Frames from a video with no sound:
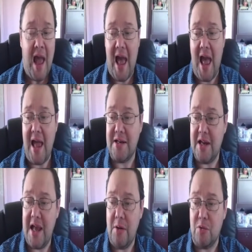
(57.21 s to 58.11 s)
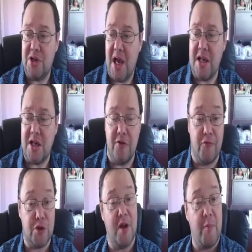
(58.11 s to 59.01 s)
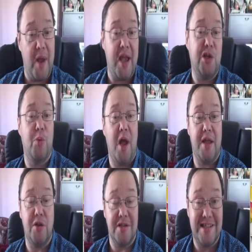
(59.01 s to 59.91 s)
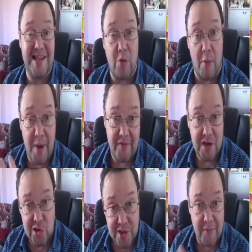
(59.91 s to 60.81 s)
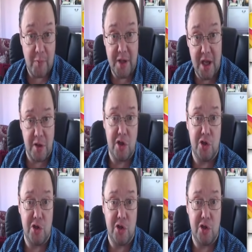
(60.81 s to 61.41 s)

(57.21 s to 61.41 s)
and uh, it will take you through to another page where you can see what benefits you get for becoming a